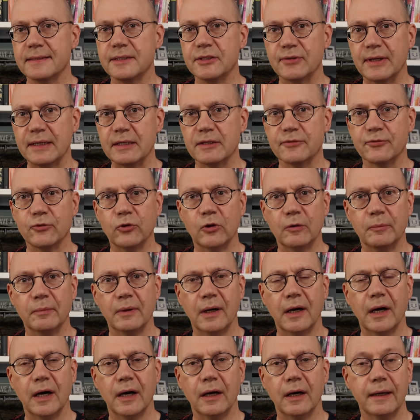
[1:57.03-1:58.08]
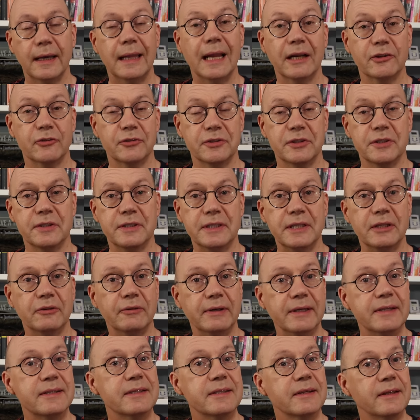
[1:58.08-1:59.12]
to transform our electricity
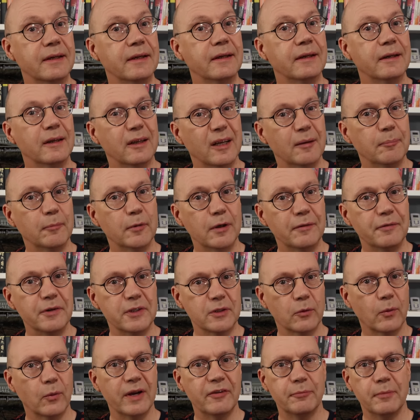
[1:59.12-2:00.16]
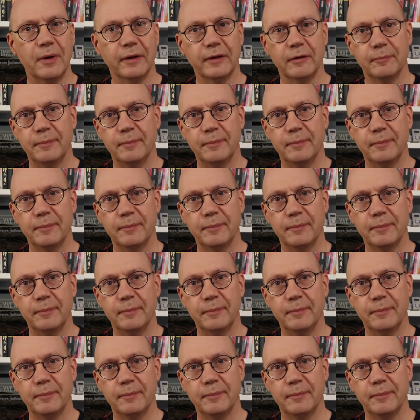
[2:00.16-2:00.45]
grids and move us away from our